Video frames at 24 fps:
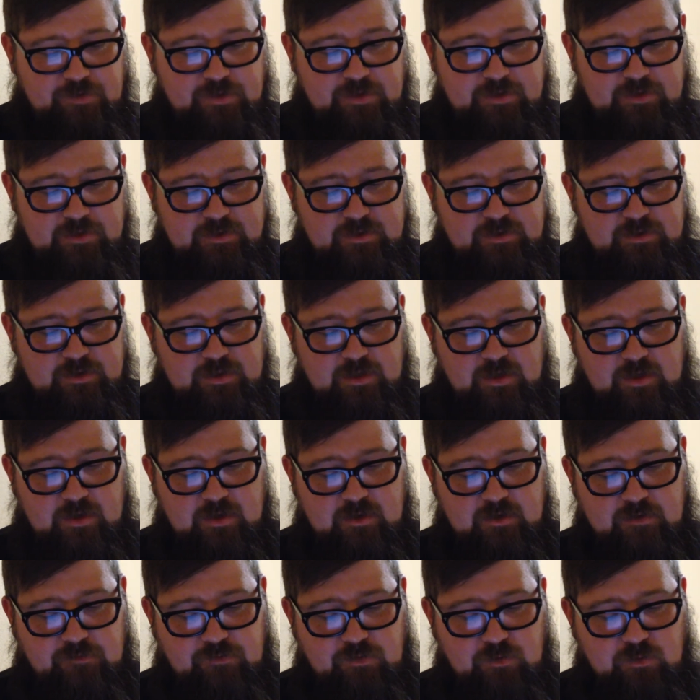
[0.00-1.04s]
is
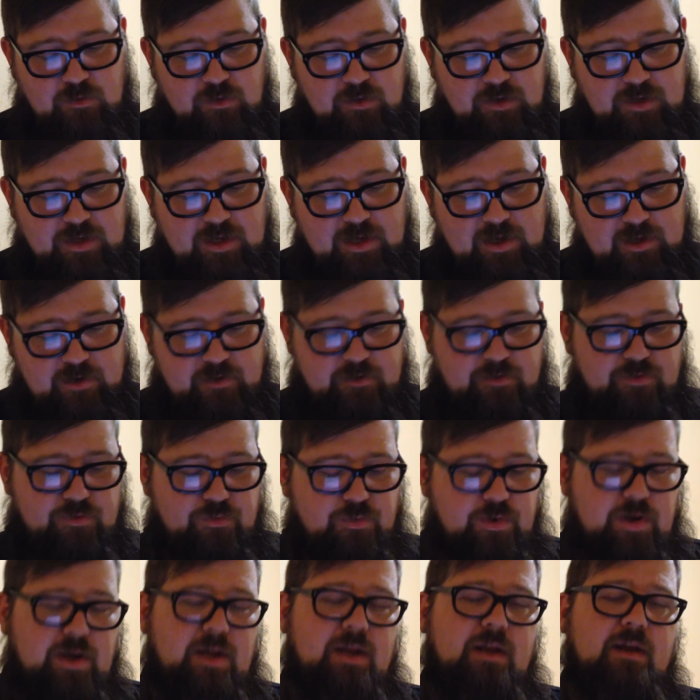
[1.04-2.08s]
if you look at
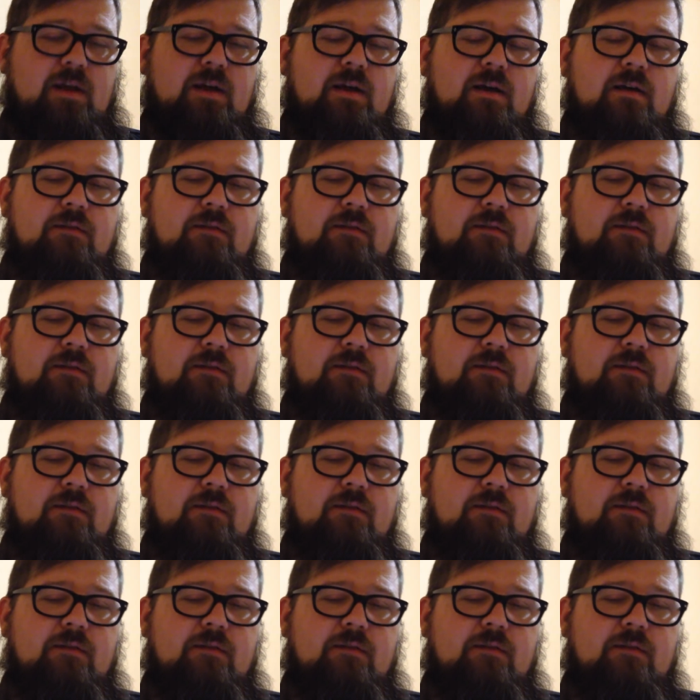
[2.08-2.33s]
three